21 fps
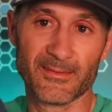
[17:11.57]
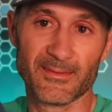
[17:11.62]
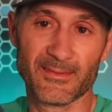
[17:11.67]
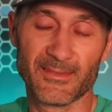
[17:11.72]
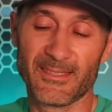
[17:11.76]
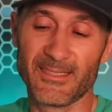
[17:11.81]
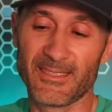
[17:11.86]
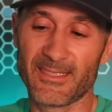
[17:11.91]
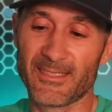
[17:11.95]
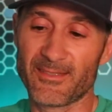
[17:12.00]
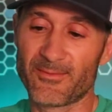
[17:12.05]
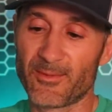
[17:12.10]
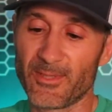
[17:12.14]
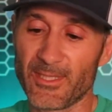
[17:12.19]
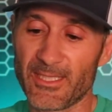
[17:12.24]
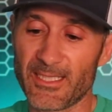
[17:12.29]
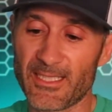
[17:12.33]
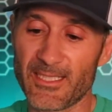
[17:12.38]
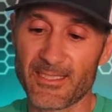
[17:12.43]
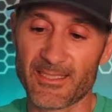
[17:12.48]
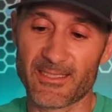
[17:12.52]
This
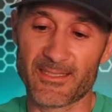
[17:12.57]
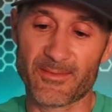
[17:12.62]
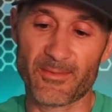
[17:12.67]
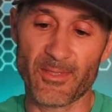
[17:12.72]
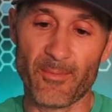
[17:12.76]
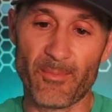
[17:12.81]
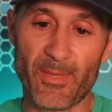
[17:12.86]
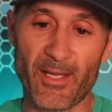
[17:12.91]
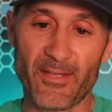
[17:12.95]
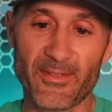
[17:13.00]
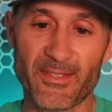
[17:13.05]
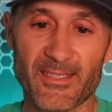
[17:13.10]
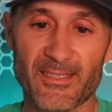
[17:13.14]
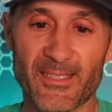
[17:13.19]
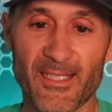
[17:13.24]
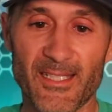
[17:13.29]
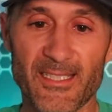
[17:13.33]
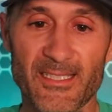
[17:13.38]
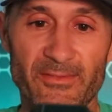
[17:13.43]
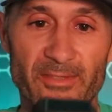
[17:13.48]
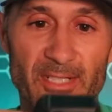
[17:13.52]
really is about the
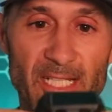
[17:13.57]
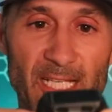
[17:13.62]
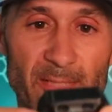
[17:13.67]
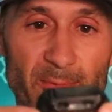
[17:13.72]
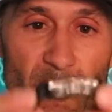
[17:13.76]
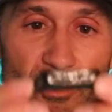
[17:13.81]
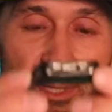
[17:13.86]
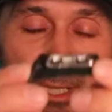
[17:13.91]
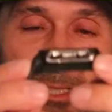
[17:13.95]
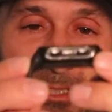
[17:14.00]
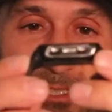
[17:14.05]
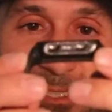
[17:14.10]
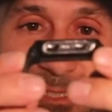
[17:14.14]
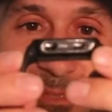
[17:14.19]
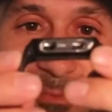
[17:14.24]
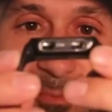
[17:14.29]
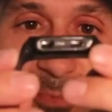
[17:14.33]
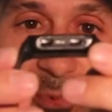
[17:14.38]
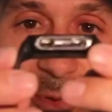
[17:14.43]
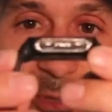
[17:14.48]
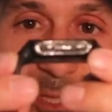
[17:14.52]
size of an Apple Watch. That's
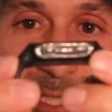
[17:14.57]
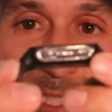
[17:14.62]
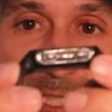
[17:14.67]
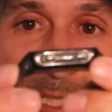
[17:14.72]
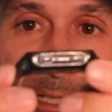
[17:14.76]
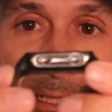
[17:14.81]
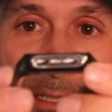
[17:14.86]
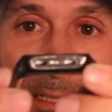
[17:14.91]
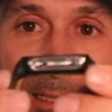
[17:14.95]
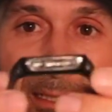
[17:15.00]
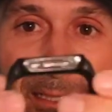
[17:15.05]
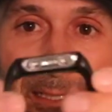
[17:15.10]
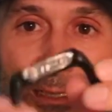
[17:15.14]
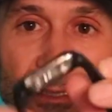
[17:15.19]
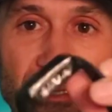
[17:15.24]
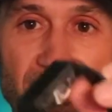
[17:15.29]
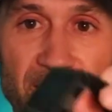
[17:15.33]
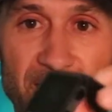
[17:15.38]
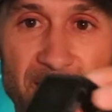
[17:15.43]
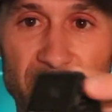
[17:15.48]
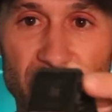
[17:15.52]
pretty.
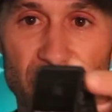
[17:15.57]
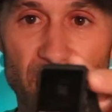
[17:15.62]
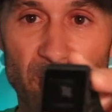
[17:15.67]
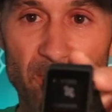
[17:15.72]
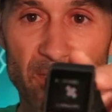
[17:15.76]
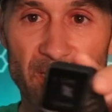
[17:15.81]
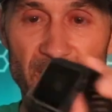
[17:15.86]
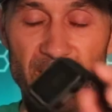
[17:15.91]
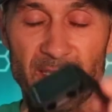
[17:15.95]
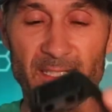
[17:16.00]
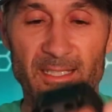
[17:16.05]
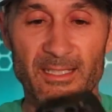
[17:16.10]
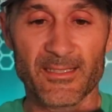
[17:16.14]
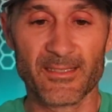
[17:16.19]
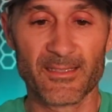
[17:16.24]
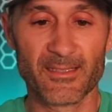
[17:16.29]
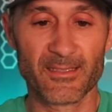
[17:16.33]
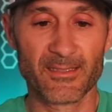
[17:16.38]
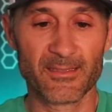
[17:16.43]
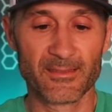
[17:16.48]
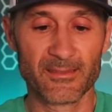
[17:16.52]
Boy, that thing
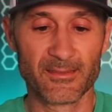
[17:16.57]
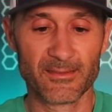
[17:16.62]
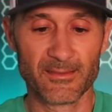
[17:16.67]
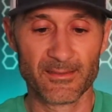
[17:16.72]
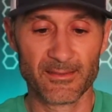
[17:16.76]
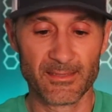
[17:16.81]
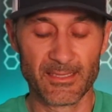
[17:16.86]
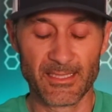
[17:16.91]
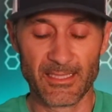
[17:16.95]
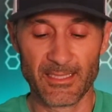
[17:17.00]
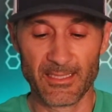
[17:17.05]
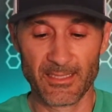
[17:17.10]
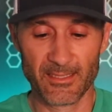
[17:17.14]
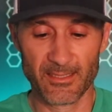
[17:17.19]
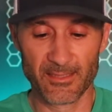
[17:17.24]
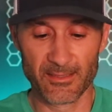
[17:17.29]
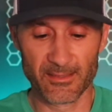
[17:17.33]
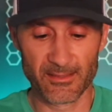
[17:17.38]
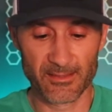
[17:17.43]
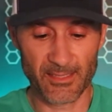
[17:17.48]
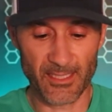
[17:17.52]
is
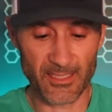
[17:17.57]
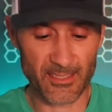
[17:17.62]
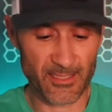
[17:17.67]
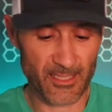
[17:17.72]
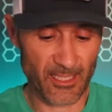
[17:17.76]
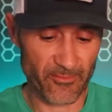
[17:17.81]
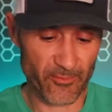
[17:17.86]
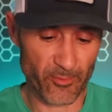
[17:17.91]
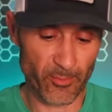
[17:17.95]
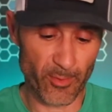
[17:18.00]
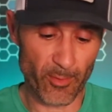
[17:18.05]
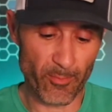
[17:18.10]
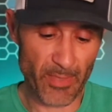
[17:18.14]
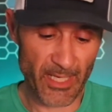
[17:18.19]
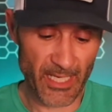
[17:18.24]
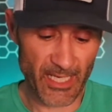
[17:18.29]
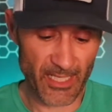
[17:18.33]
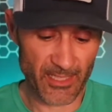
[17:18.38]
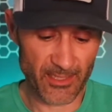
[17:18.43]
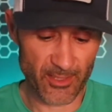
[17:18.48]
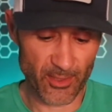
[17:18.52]
nice, comfortable
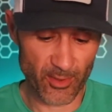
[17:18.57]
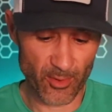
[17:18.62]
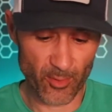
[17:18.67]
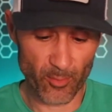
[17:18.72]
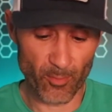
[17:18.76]
band too. A